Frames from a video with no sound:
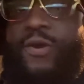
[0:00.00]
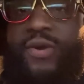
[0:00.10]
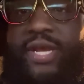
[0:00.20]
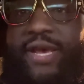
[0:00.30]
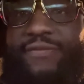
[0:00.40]

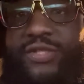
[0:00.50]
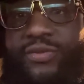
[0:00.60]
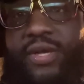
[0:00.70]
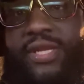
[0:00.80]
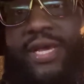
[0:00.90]
going to have to
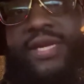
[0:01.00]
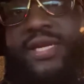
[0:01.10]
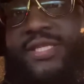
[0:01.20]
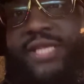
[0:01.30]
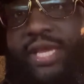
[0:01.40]
draw a line in
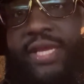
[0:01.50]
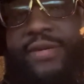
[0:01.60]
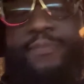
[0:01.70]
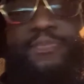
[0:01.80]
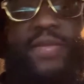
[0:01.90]
the sand.
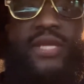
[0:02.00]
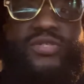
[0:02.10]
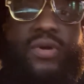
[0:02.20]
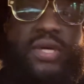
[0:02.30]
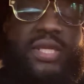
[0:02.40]
And drawing a